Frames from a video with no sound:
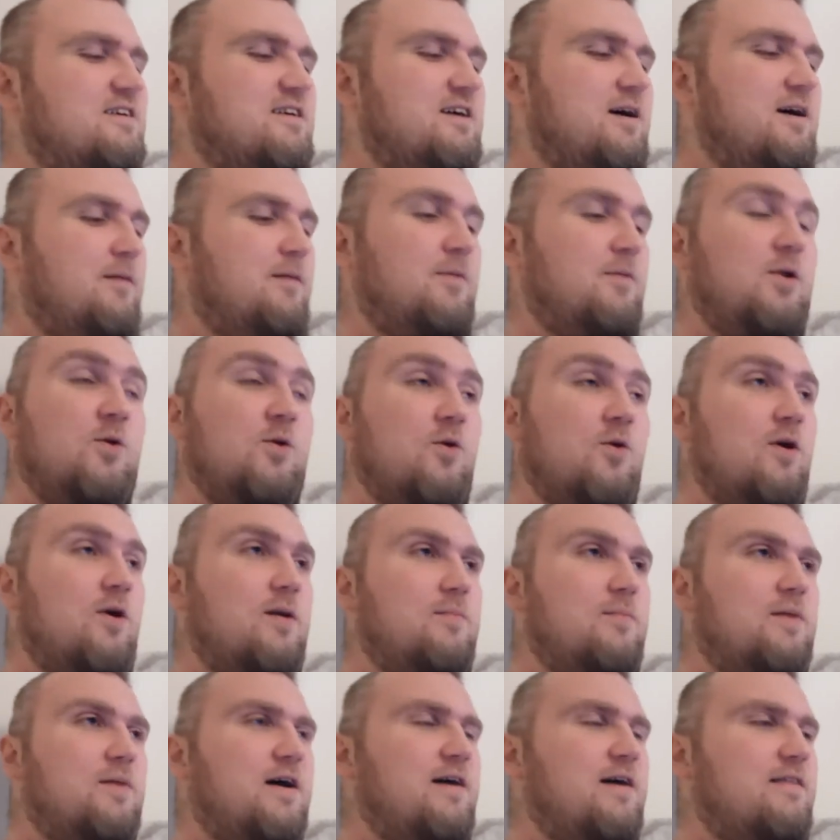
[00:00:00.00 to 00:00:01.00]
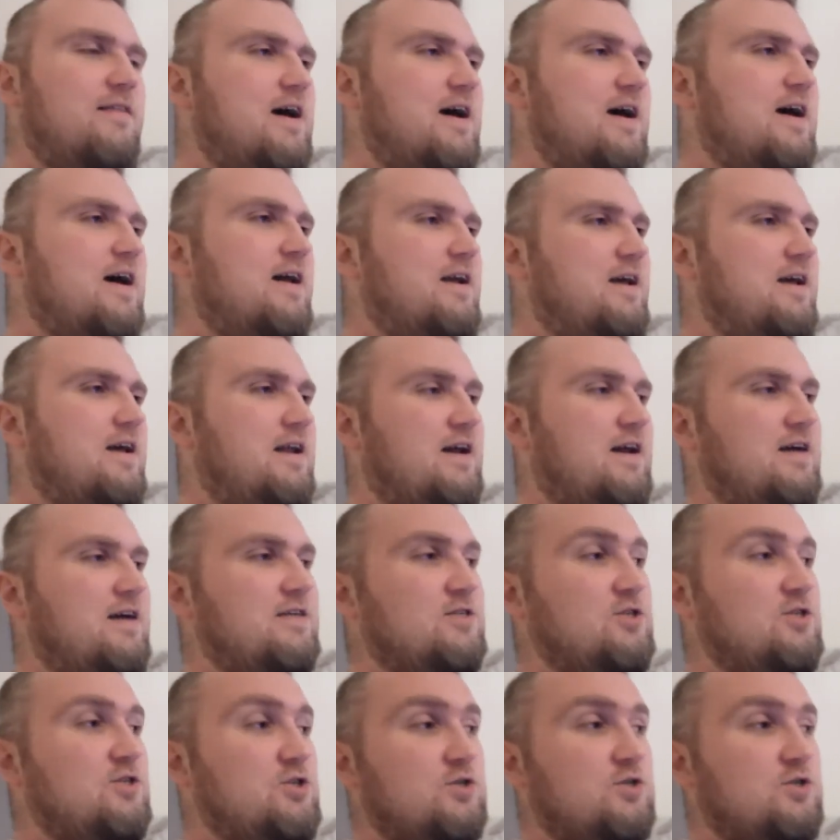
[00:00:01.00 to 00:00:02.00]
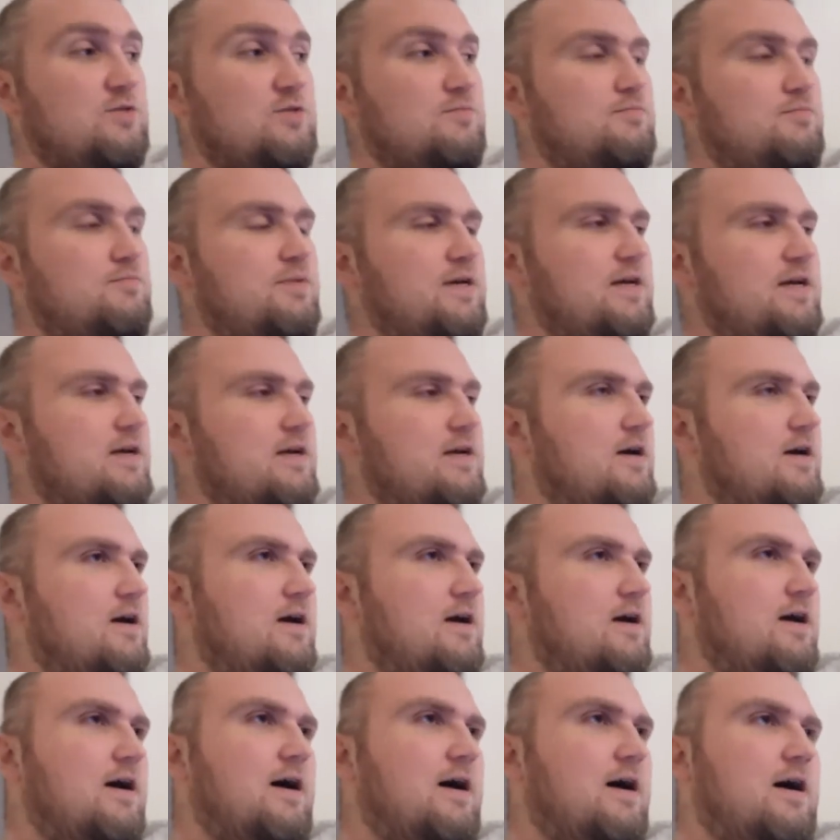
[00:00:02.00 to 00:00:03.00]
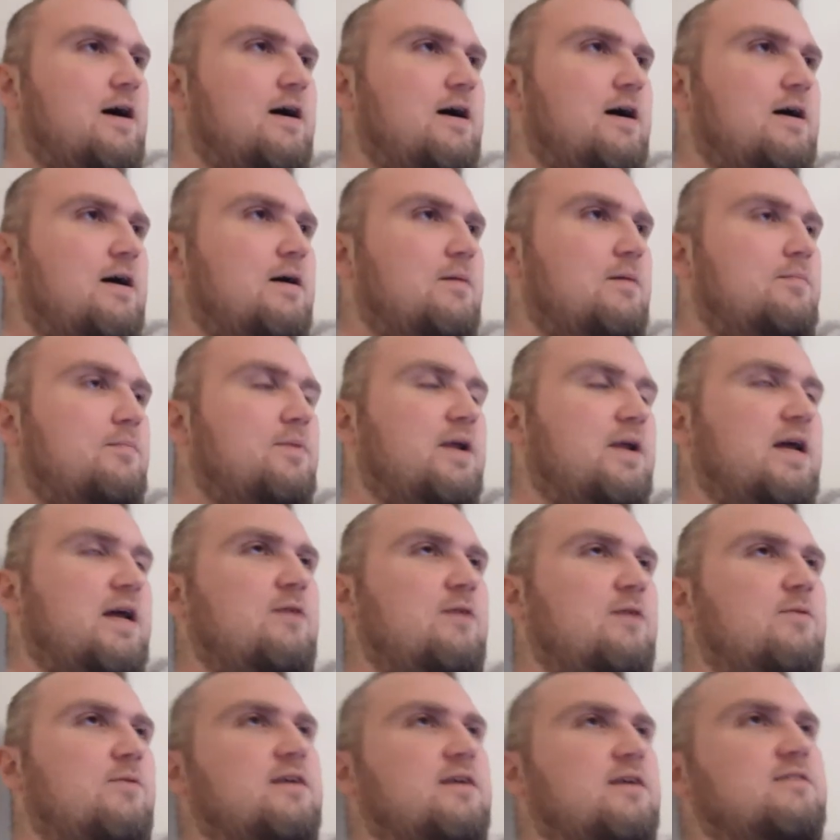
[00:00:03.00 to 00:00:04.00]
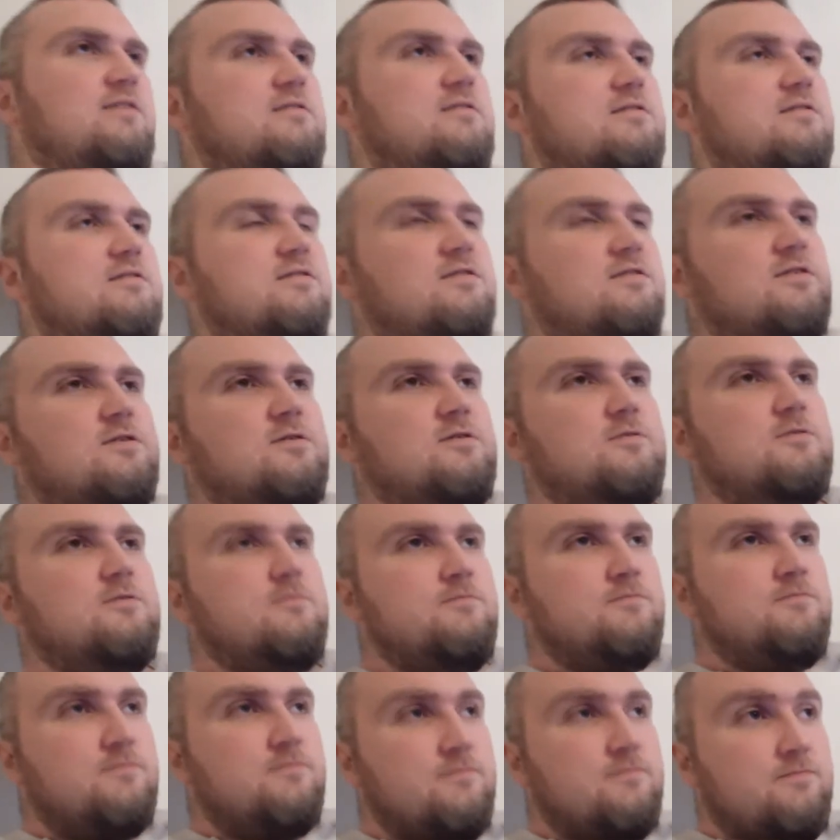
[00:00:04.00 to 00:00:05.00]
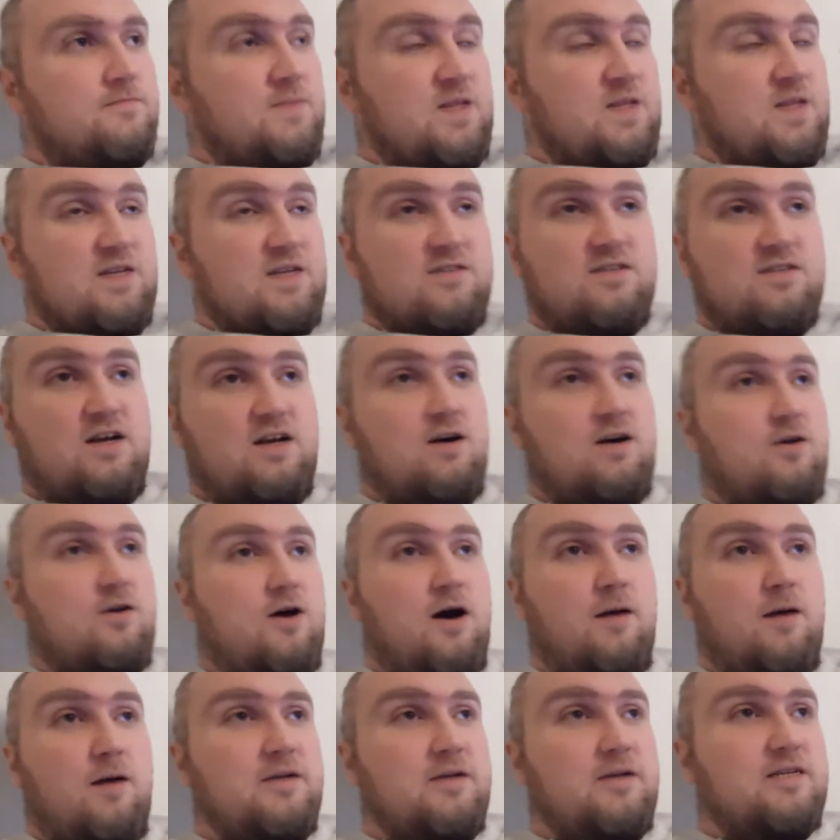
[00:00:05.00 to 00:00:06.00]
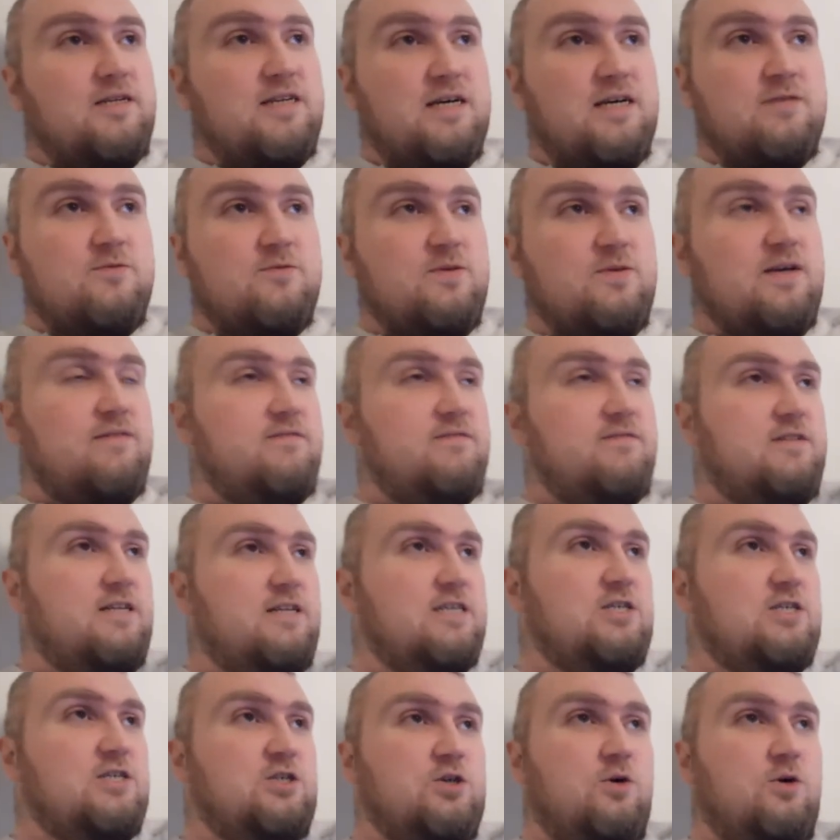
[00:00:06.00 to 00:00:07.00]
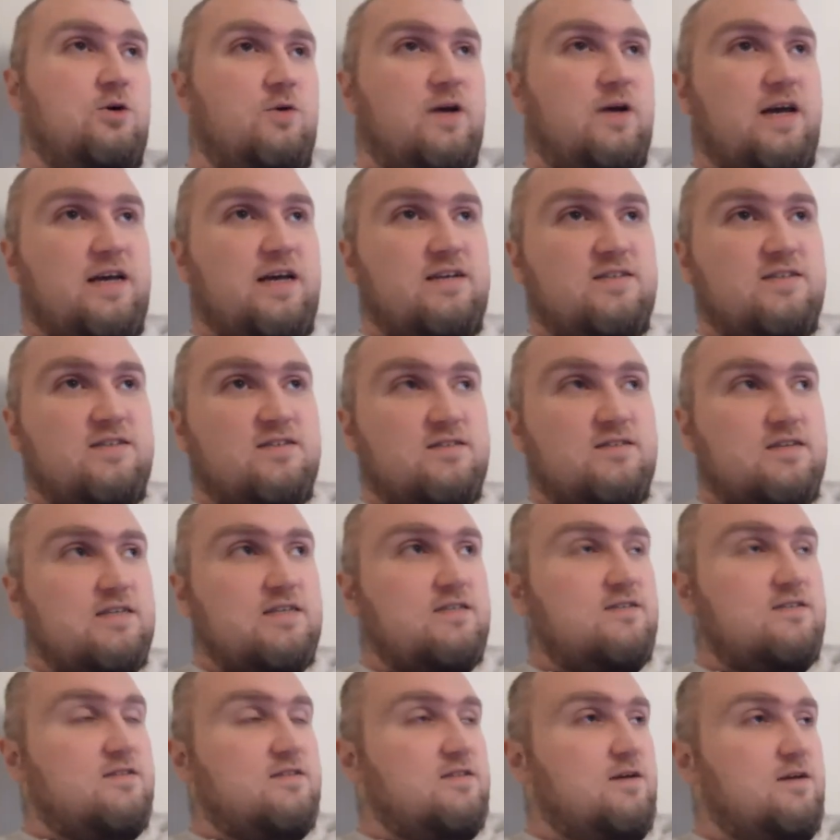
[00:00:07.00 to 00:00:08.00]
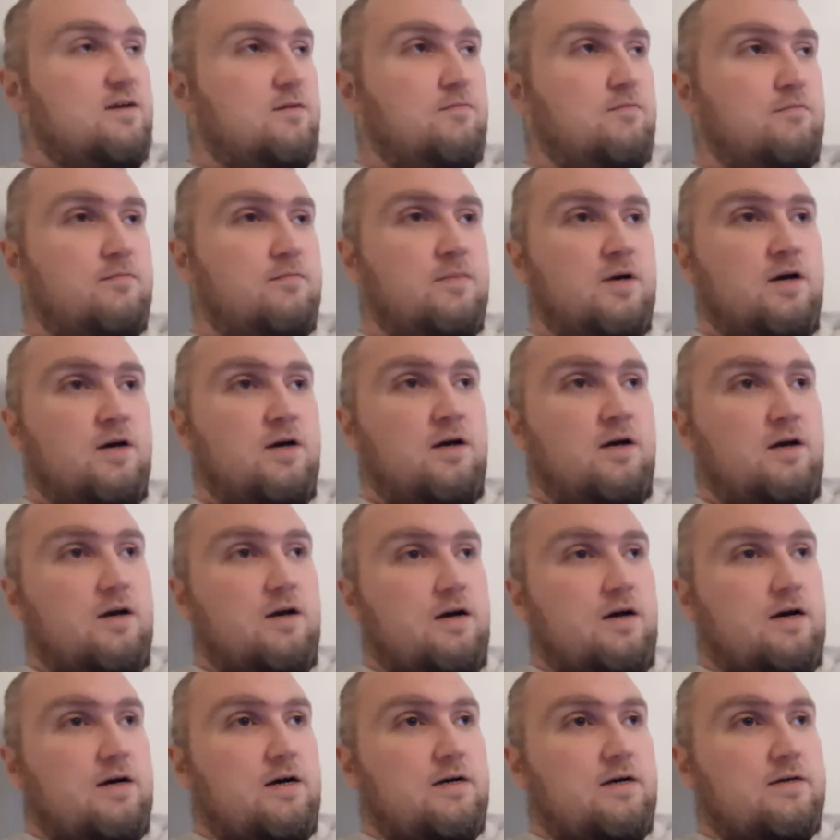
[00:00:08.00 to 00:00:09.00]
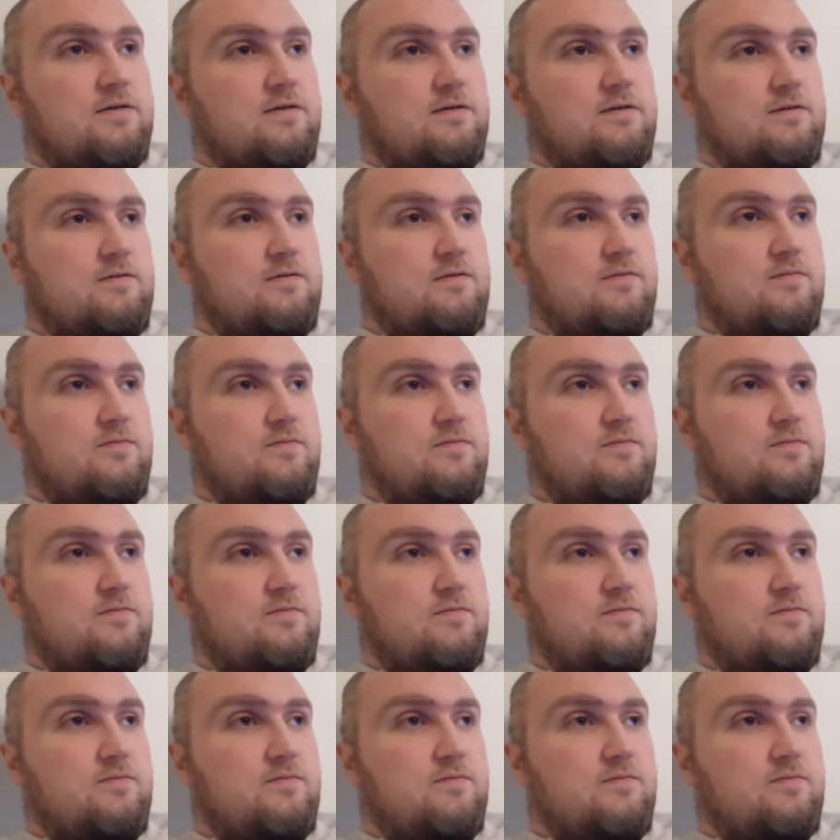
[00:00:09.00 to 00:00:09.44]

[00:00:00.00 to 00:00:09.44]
I'm annoyed by that, and I should be. Uh, but anyways, so because I don't know how many times we have to like showcase like some uh,